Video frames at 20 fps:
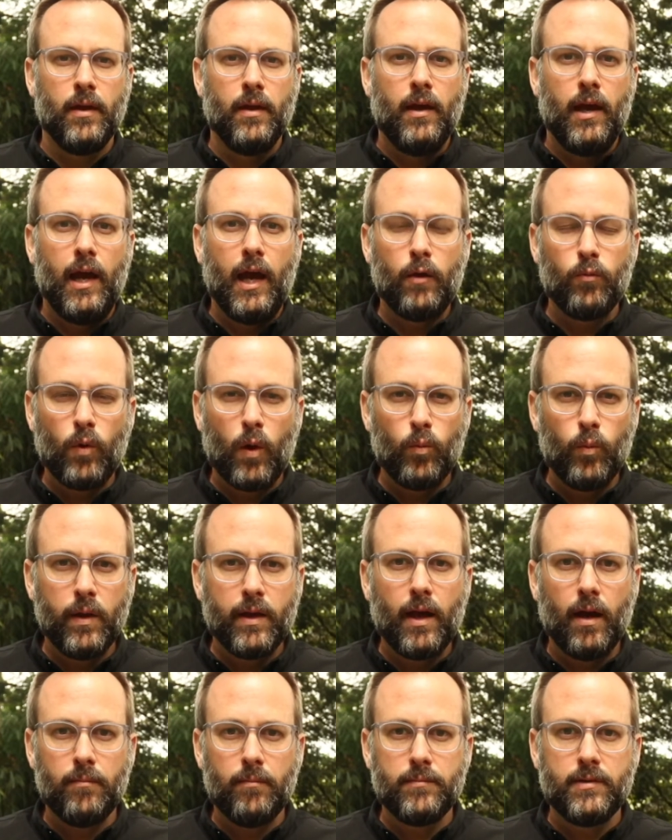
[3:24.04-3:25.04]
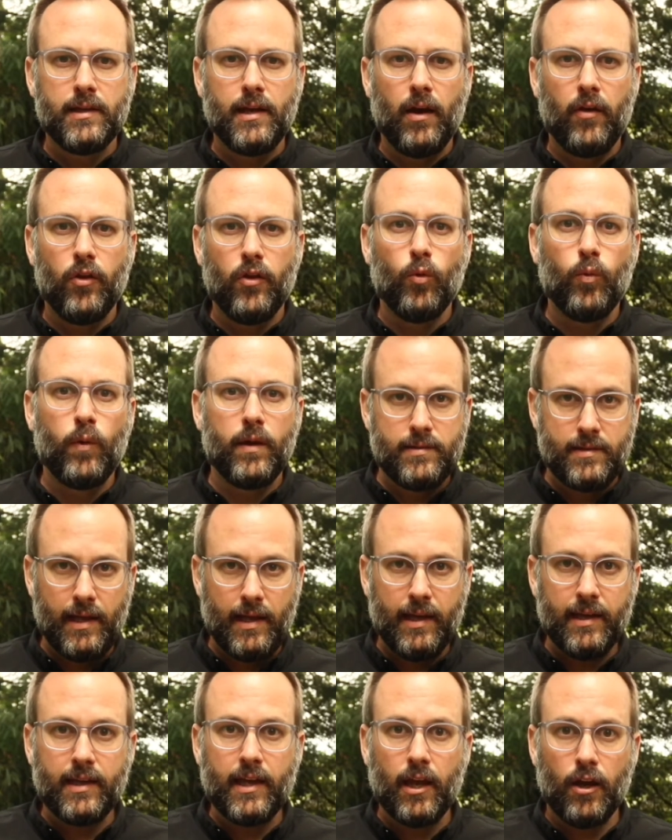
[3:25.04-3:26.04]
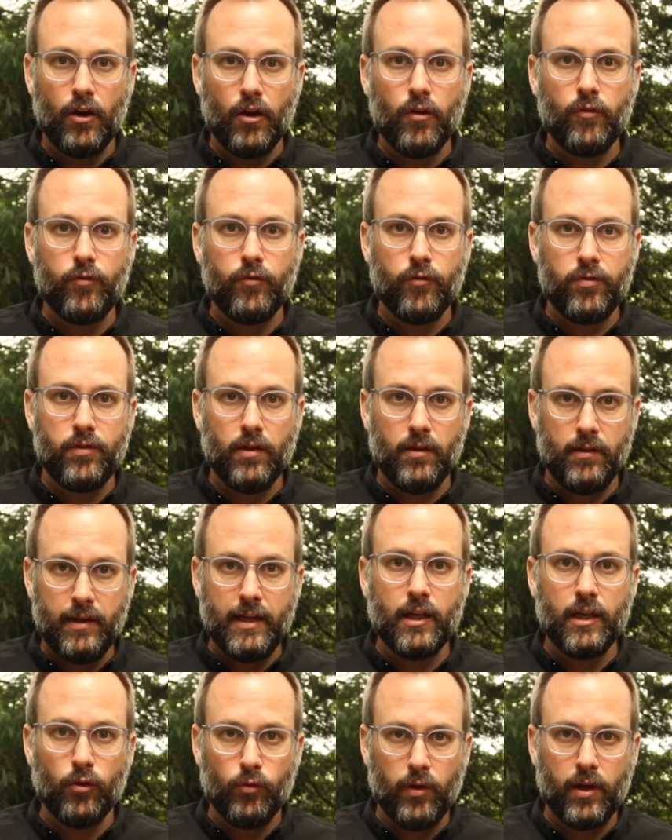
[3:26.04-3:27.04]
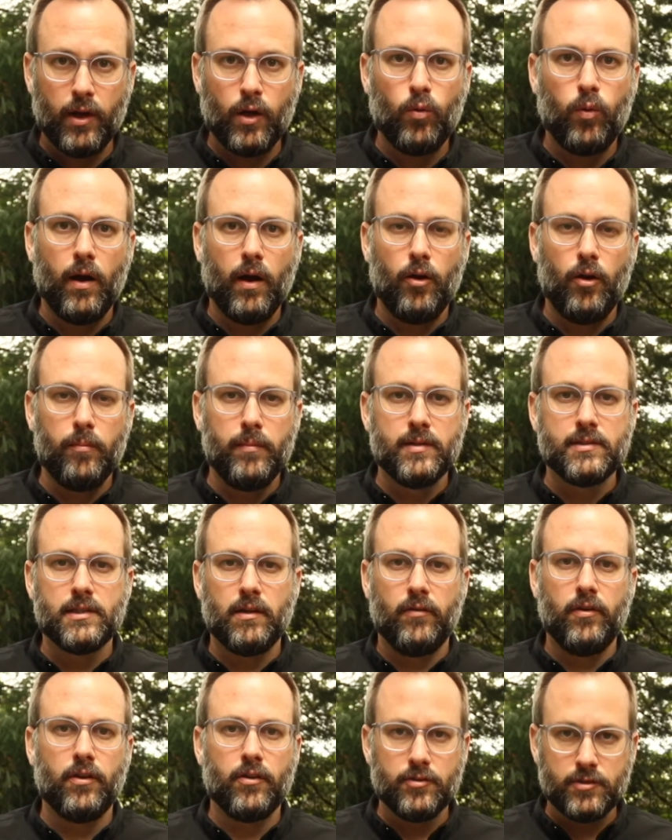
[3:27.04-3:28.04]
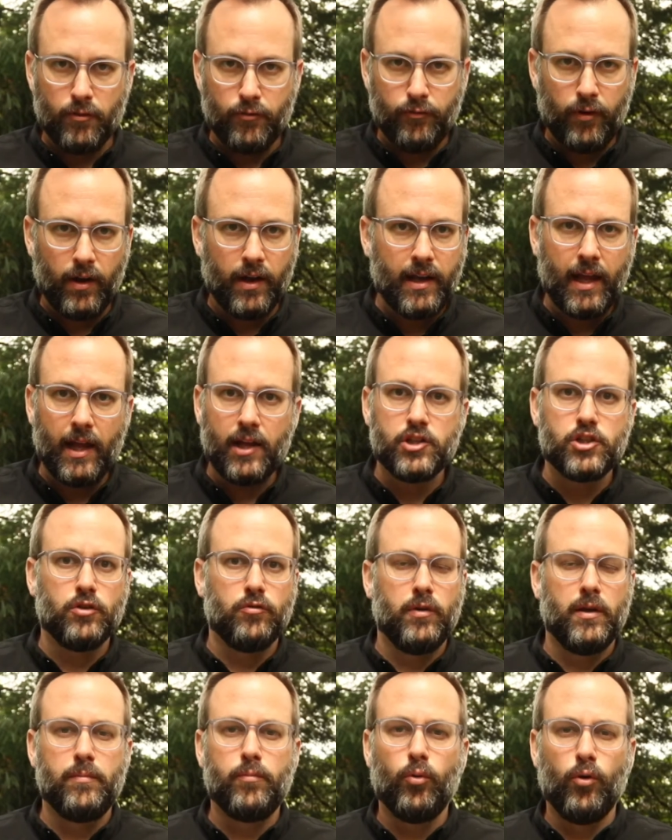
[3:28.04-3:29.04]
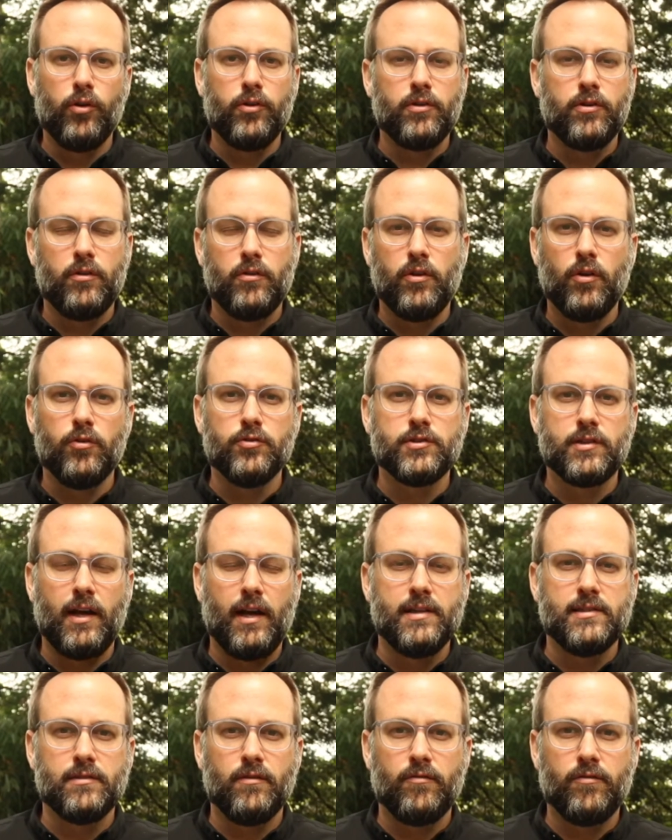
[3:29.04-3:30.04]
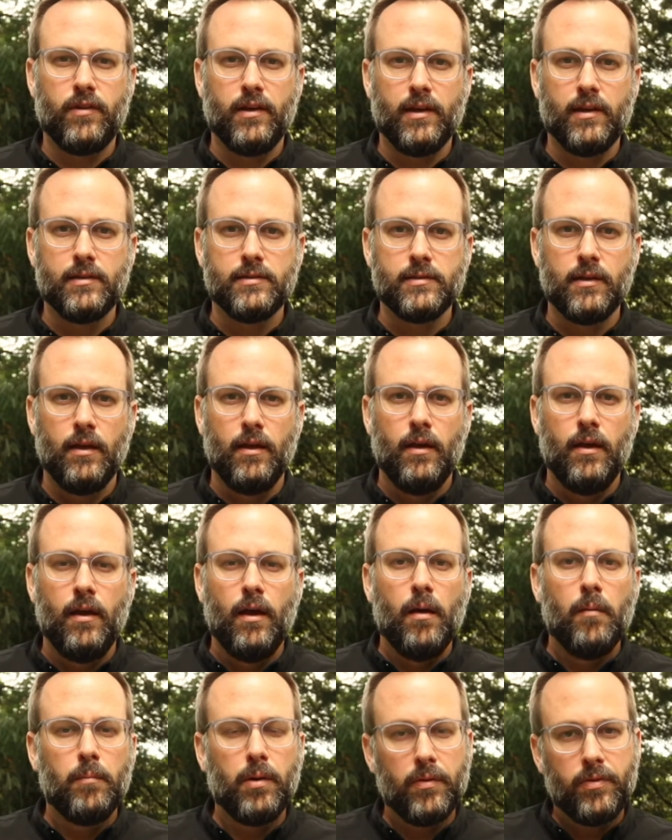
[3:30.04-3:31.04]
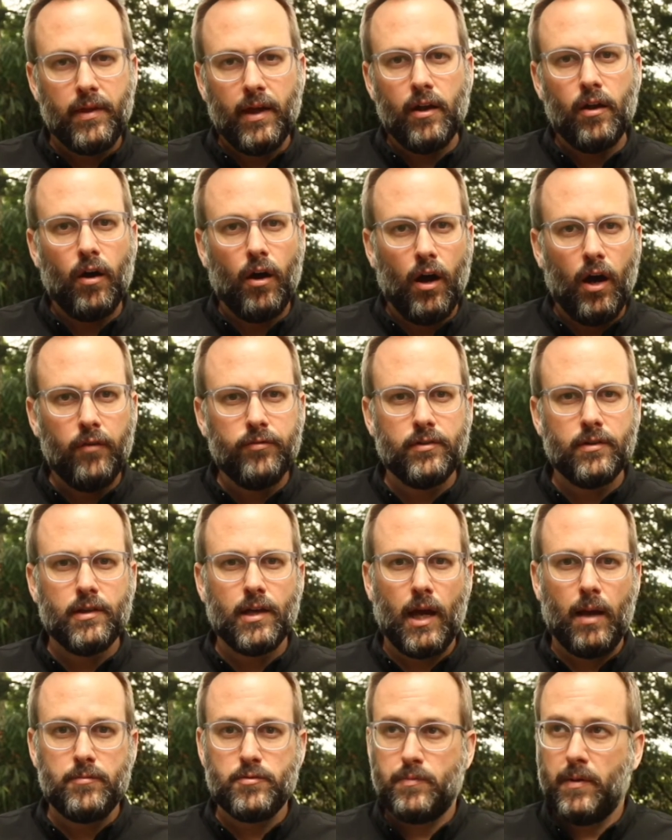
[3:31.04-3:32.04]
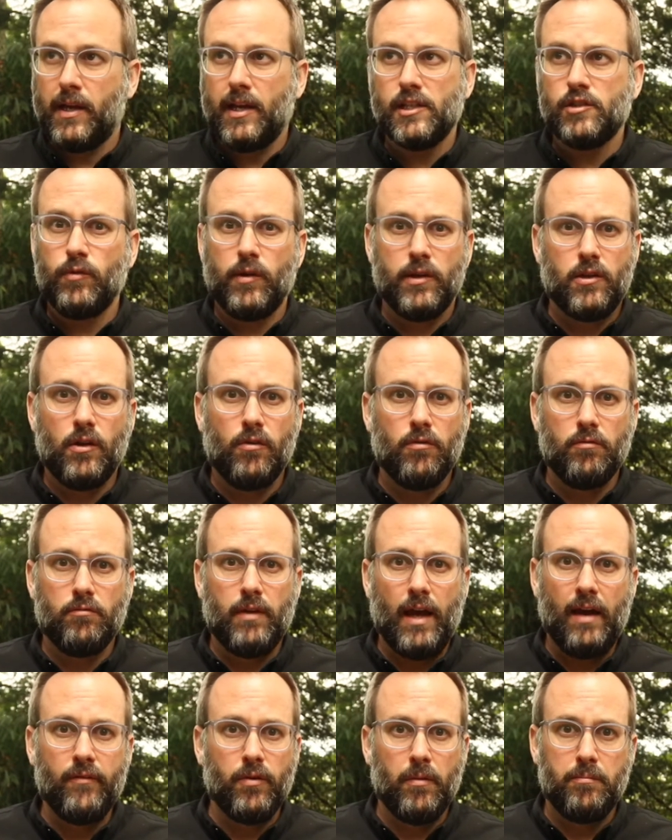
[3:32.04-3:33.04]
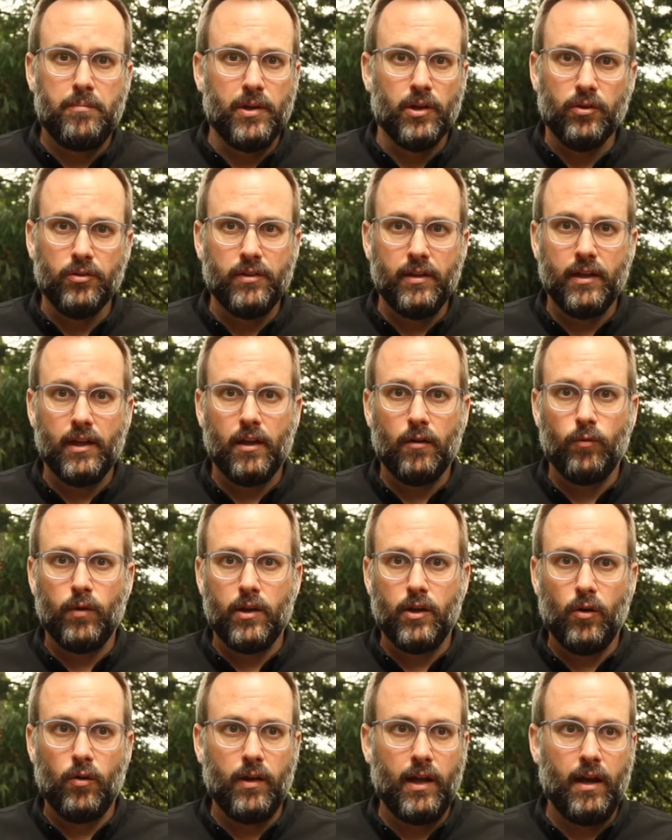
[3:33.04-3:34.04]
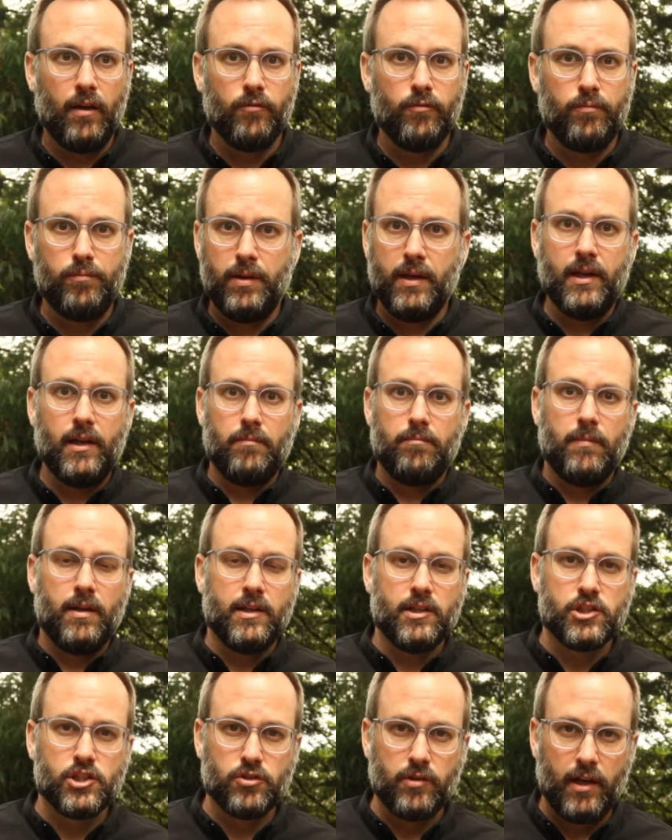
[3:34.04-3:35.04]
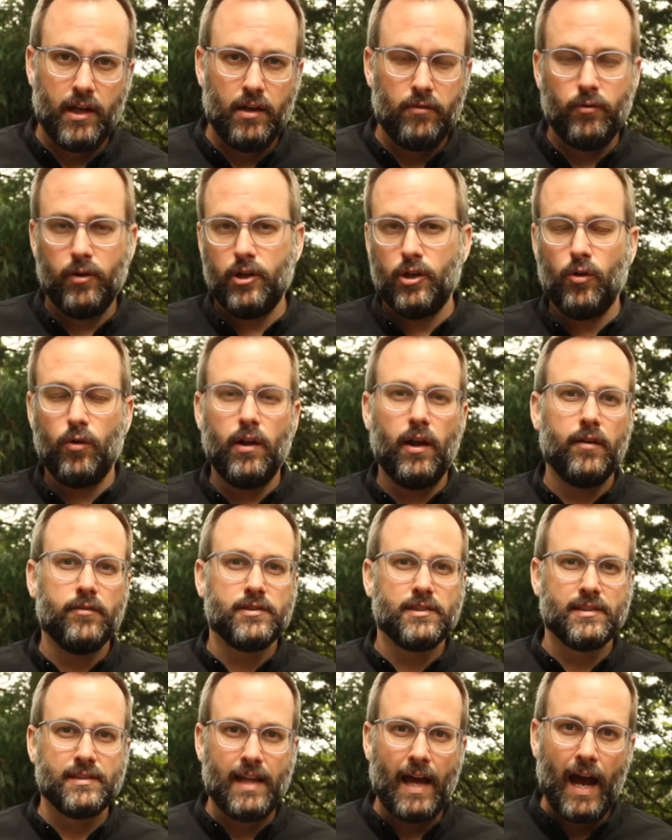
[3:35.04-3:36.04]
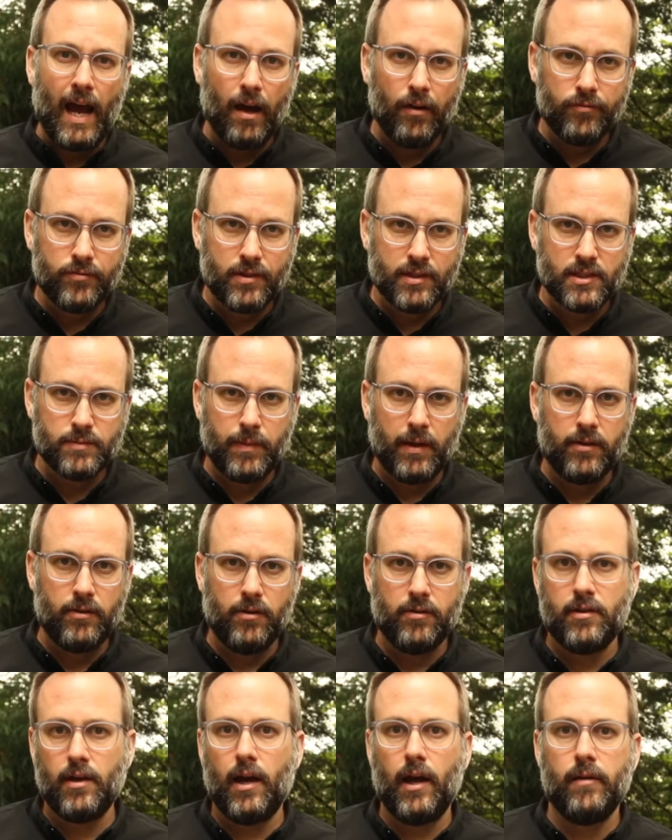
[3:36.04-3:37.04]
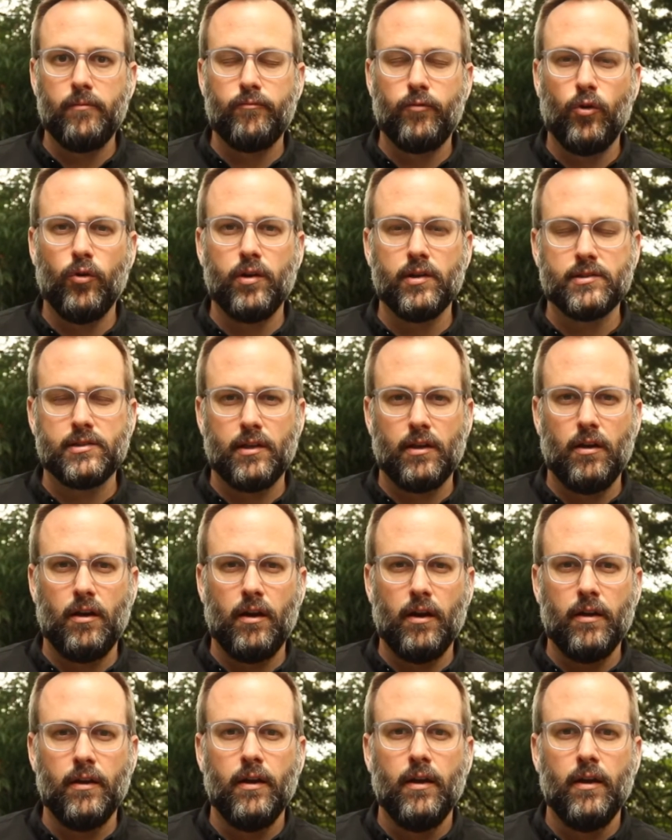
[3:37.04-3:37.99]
And when we come together, we take care of the legal requirements of it. There's a financial report and those kinds of things. But then oftentimes, because we don't have a building and we don't have big administrative, we don't have staff to spend our time focusing on,